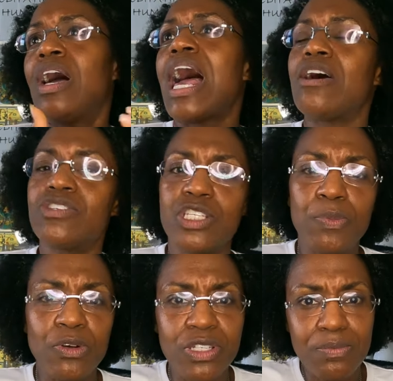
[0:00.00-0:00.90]
how's
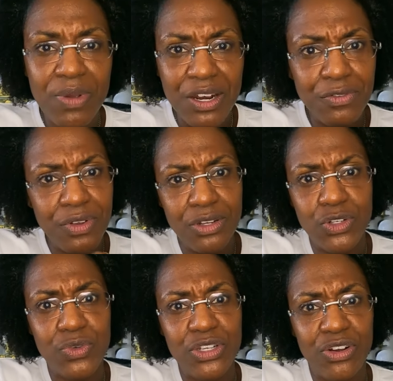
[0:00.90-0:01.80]
this person
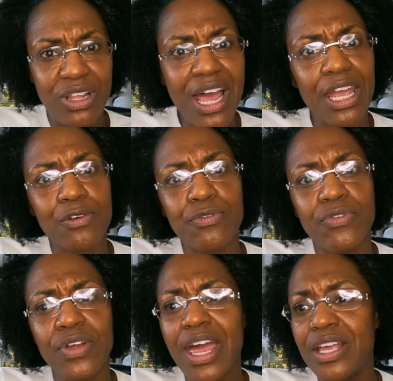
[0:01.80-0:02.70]
benefited you in your life?
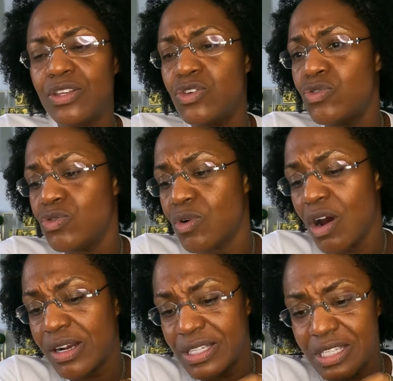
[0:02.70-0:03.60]
and you
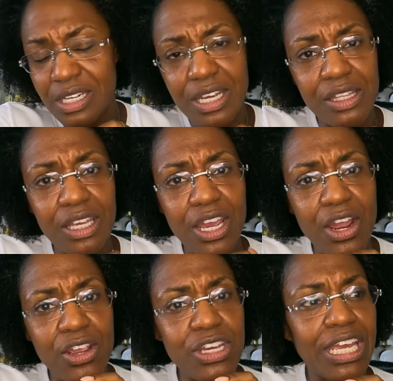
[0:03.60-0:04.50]
are sitting
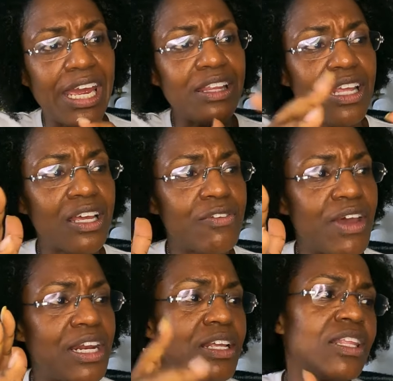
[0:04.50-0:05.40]
there, you can't think
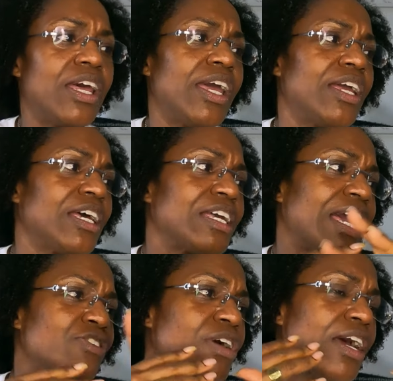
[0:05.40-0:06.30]
of anything,
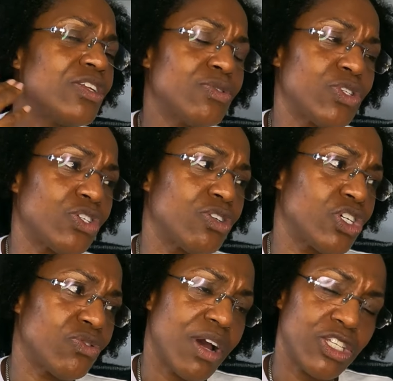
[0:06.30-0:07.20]
again, you gotta do a
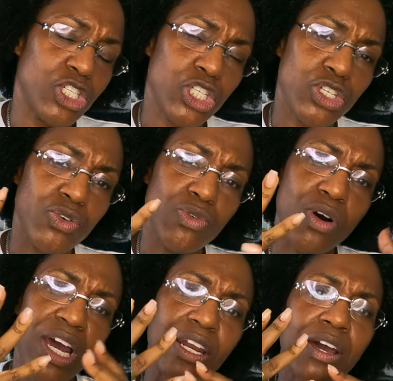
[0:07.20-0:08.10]
search and rescue
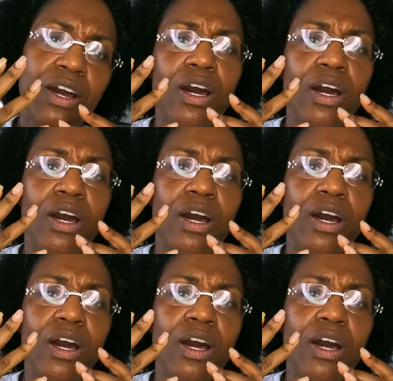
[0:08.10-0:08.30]
on,